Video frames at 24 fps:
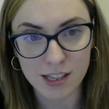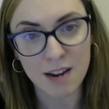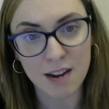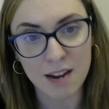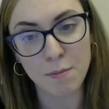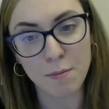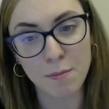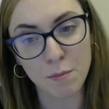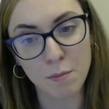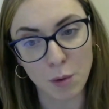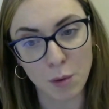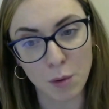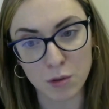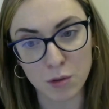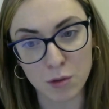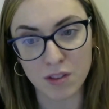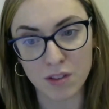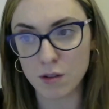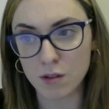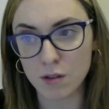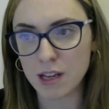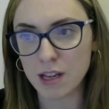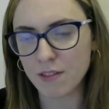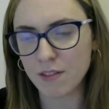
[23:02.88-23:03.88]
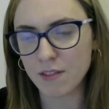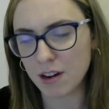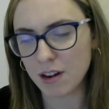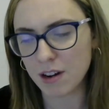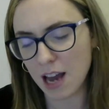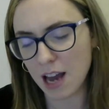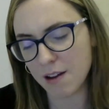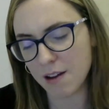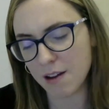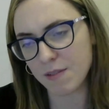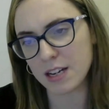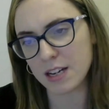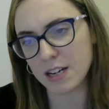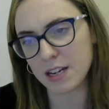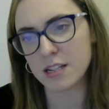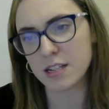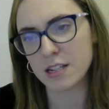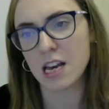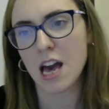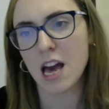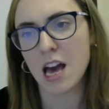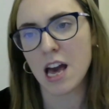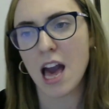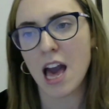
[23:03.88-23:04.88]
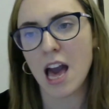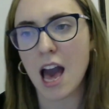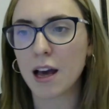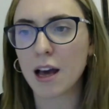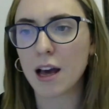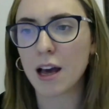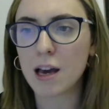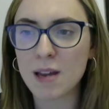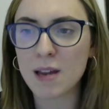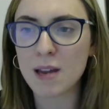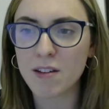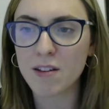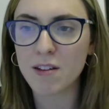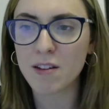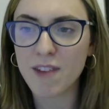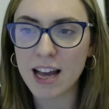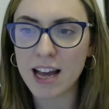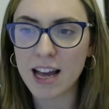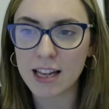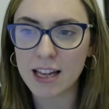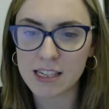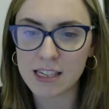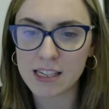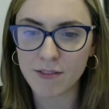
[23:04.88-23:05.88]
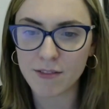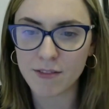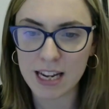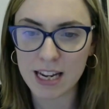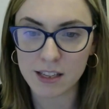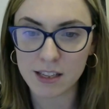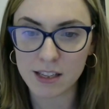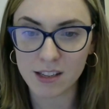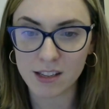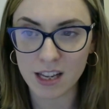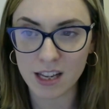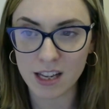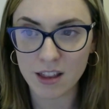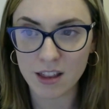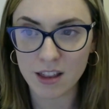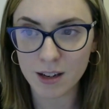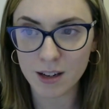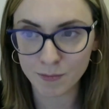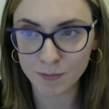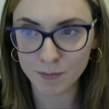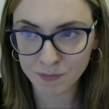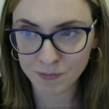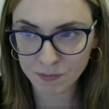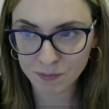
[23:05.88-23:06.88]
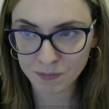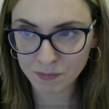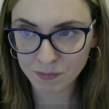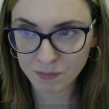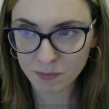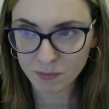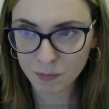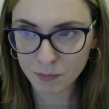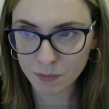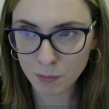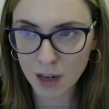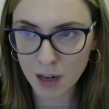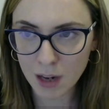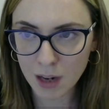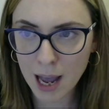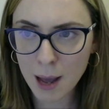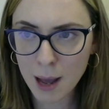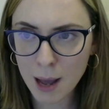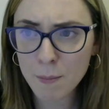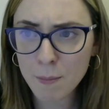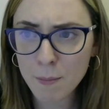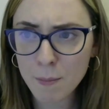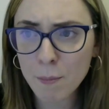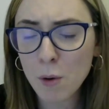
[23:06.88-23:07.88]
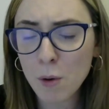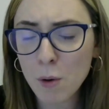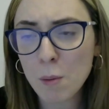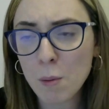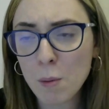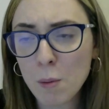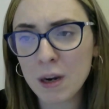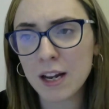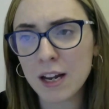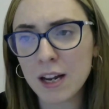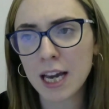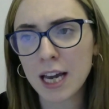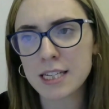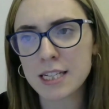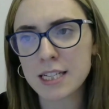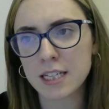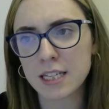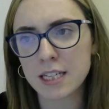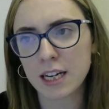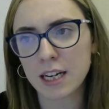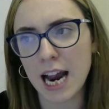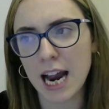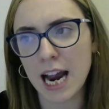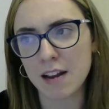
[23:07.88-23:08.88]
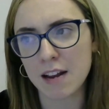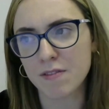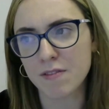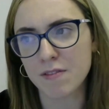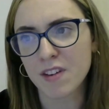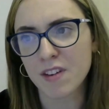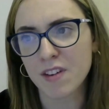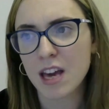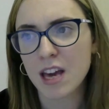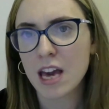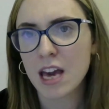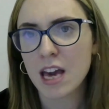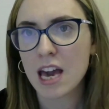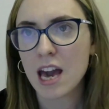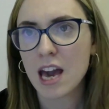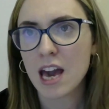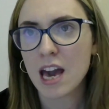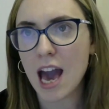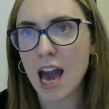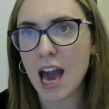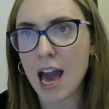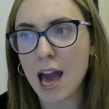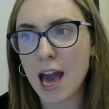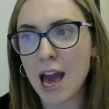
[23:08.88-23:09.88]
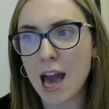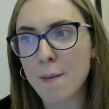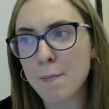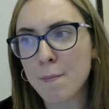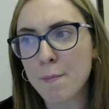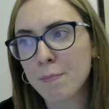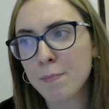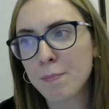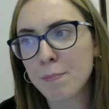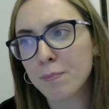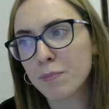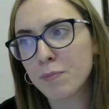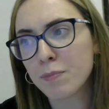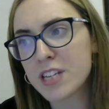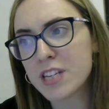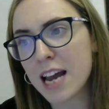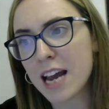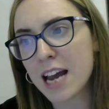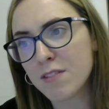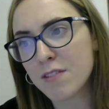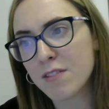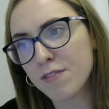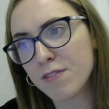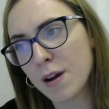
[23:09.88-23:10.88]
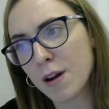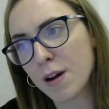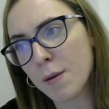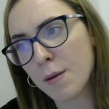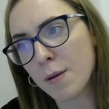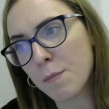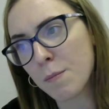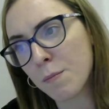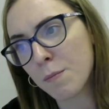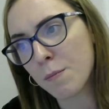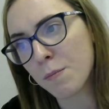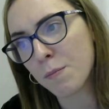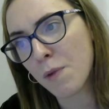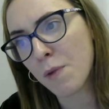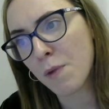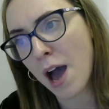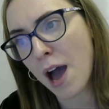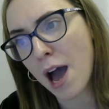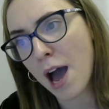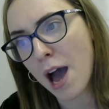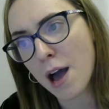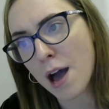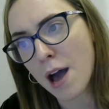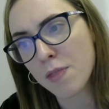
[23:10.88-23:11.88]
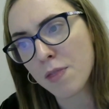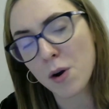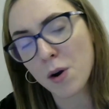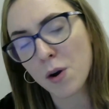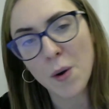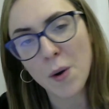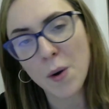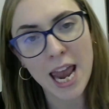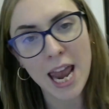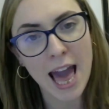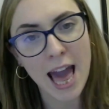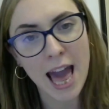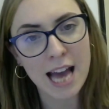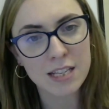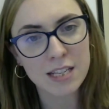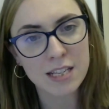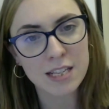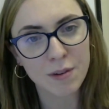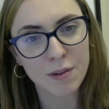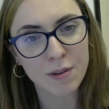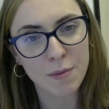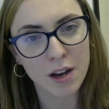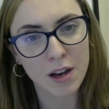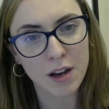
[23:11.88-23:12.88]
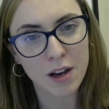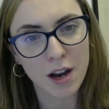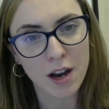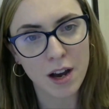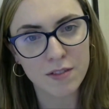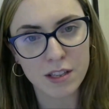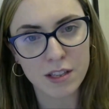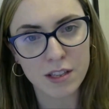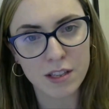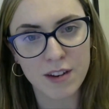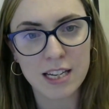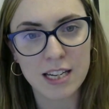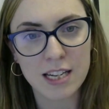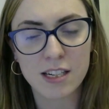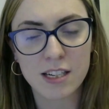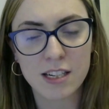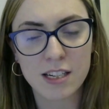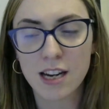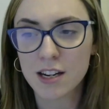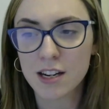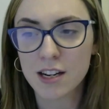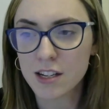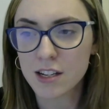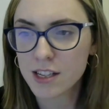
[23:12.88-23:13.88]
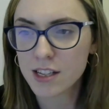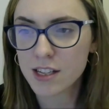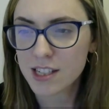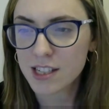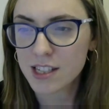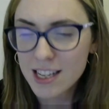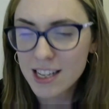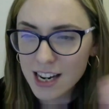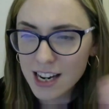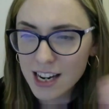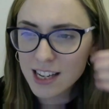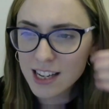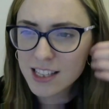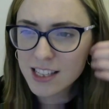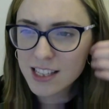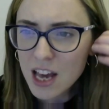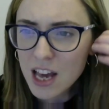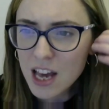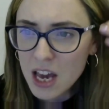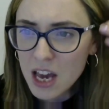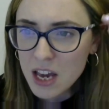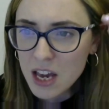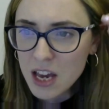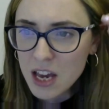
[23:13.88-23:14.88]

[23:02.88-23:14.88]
As I say, most of those haven't committed violent offences either. But when we look at kind of data from the ONS, from the Office of National Statistics,